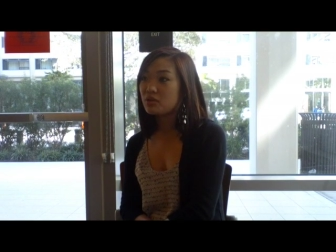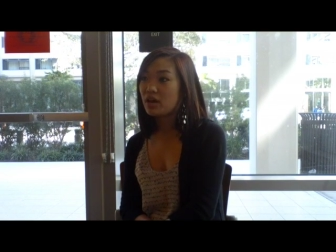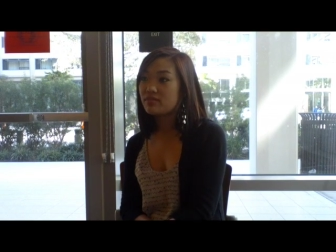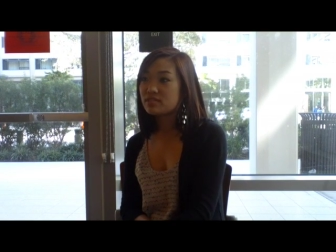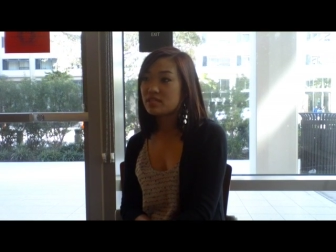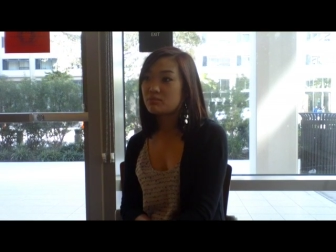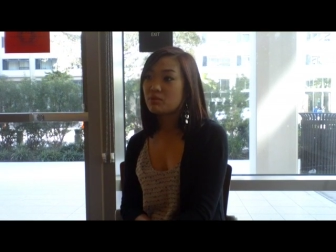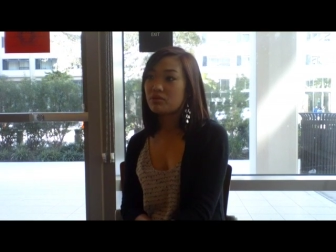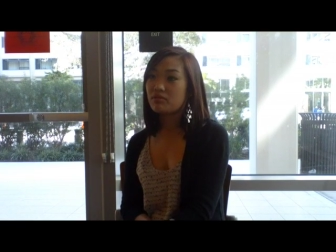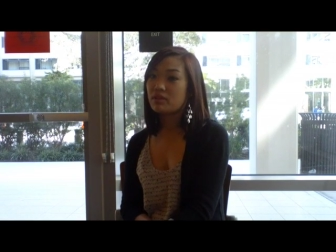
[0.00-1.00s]
I've seen
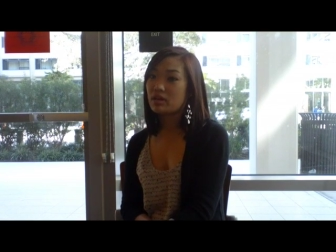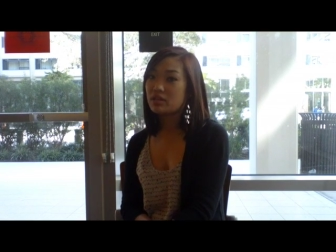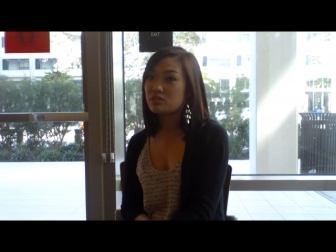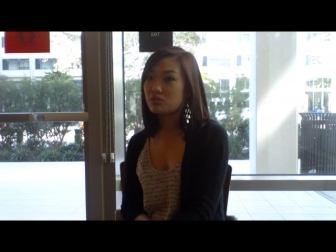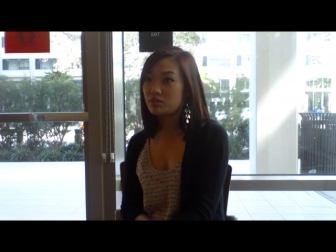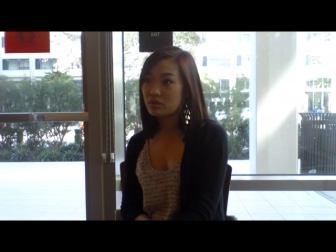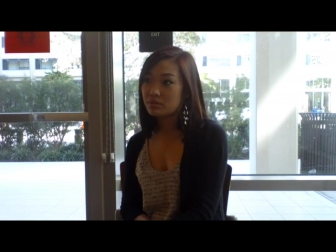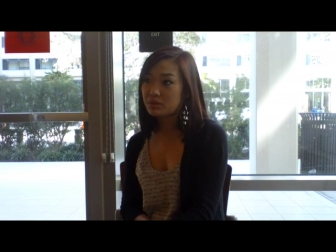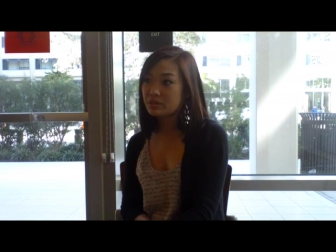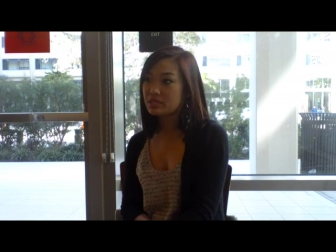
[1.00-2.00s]
both of their high school
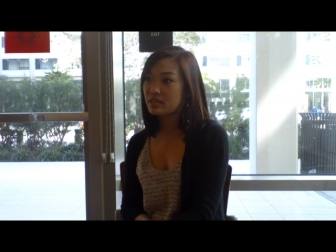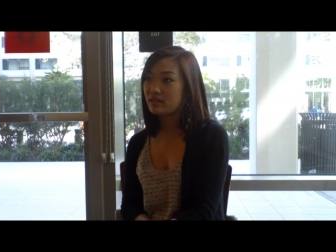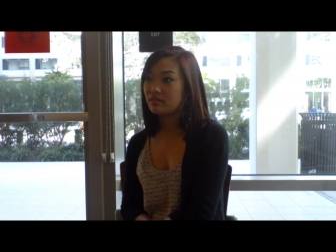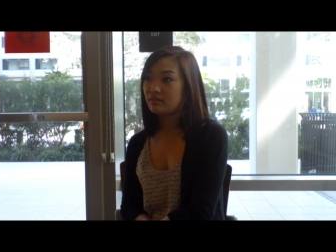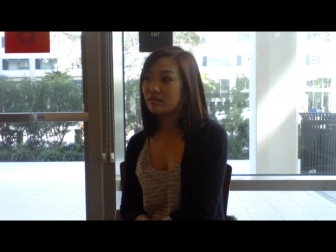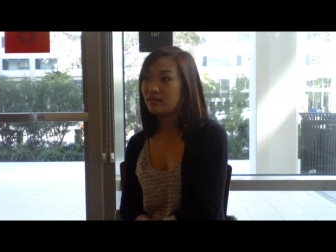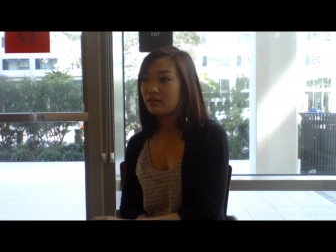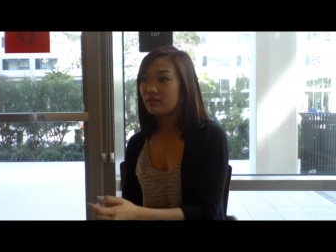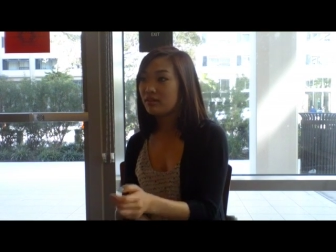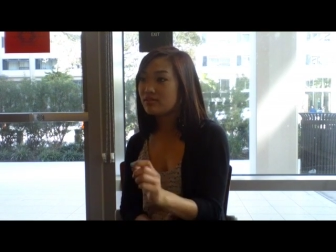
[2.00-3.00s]
yearbooks, and
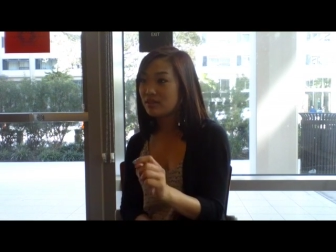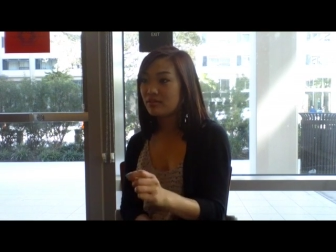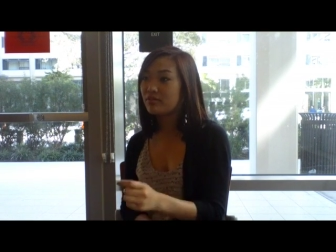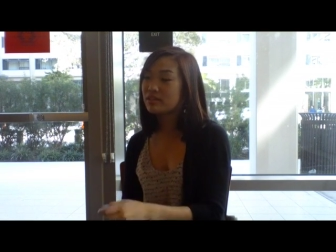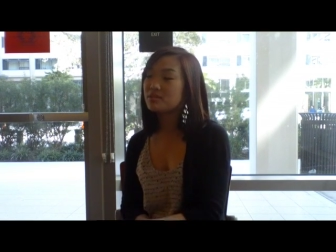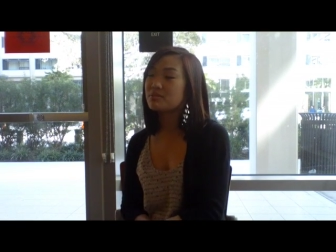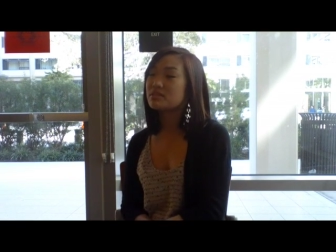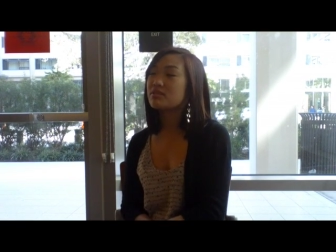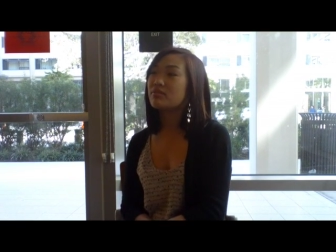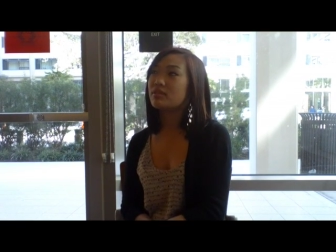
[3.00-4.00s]
I've read some of the
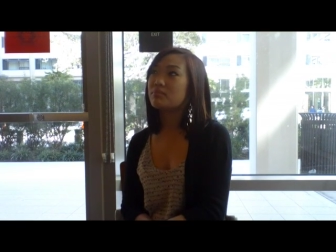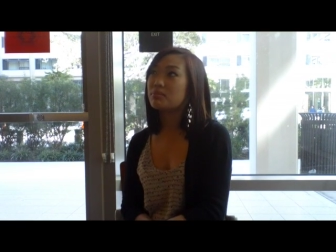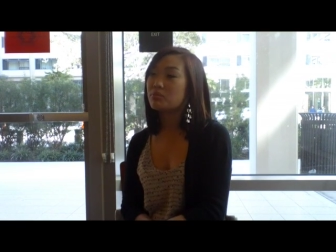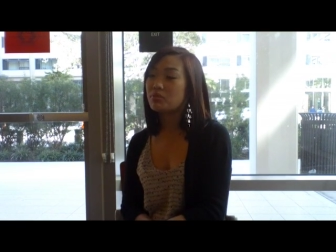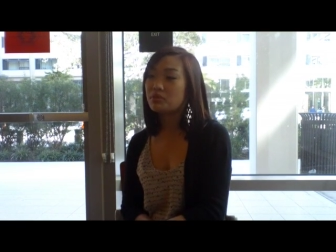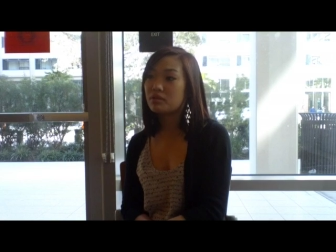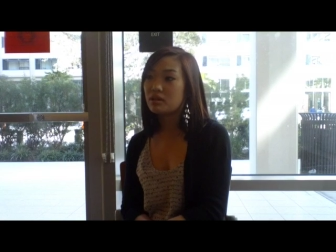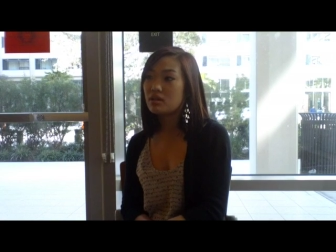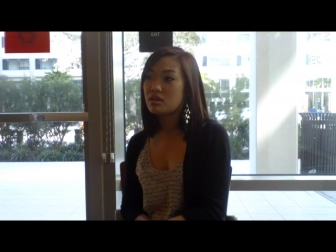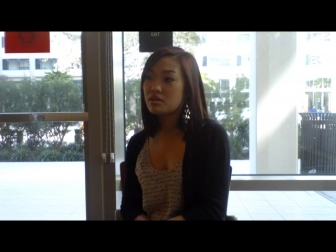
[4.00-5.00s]
stuff that people wrote in it.